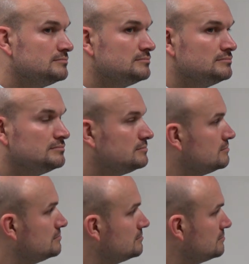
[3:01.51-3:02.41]

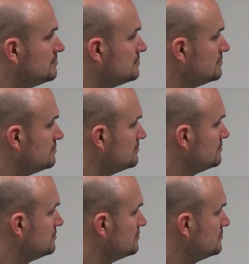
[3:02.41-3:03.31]

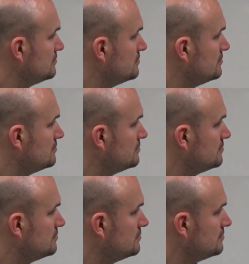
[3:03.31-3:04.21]

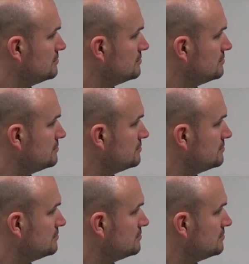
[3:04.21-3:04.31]
No one is speaking in this clip.